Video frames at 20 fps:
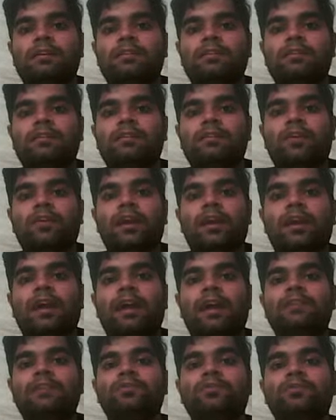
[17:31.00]
Okay, I'll
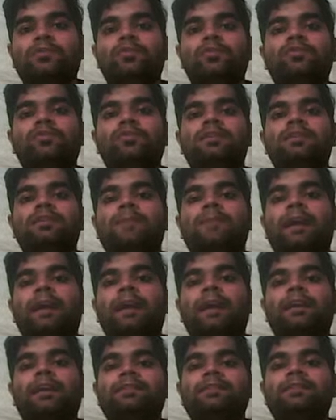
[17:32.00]
show you this by
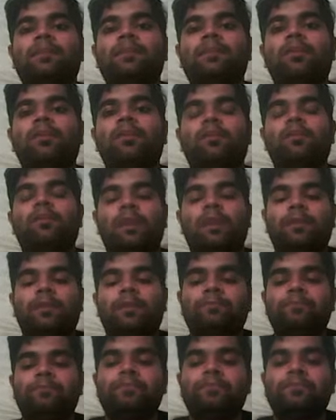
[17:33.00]
in some other way.
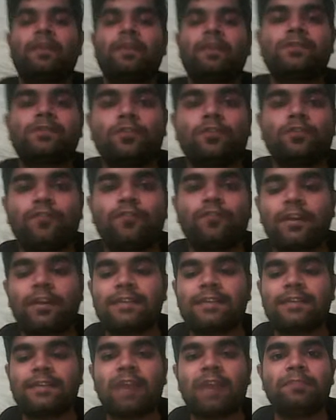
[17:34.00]
So for
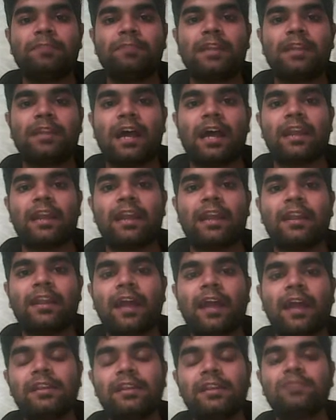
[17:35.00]
example, I
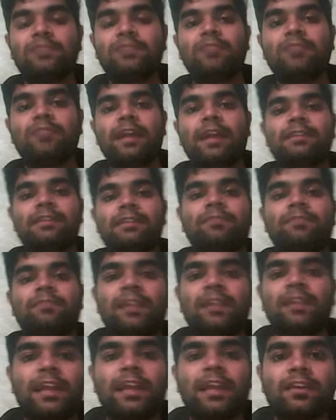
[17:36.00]
need to write something
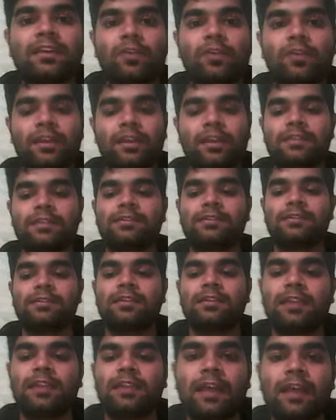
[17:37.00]
like, okay, this is
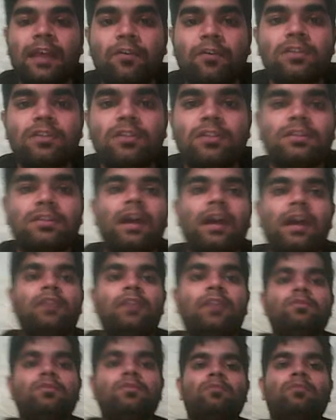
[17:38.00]
nothing I want. I
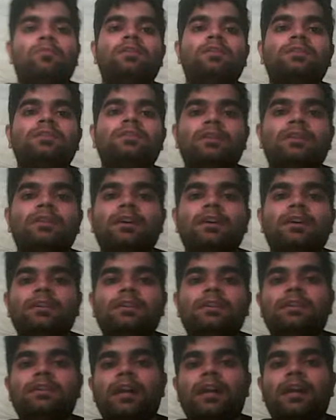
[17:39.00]
don't want
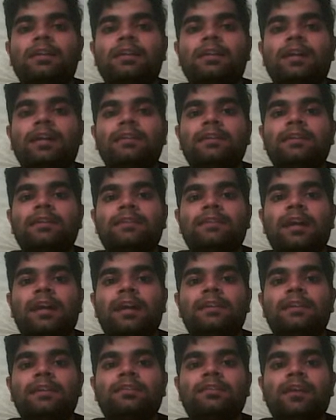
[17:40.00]
the underline
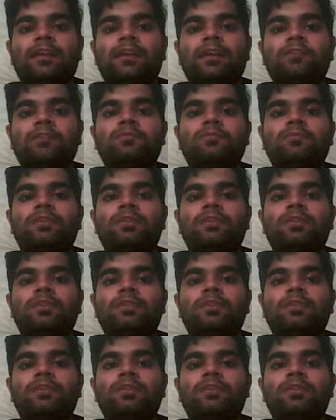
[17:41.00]
italic now.